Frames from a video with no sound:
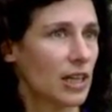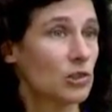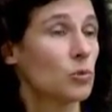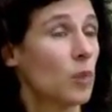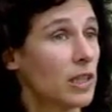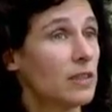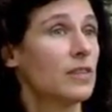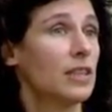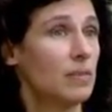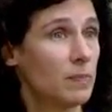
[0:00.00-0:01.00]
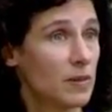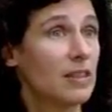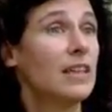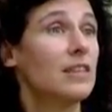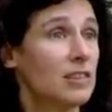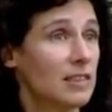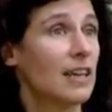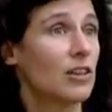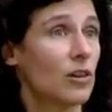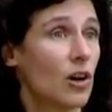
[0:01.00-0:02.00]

as one of the things that are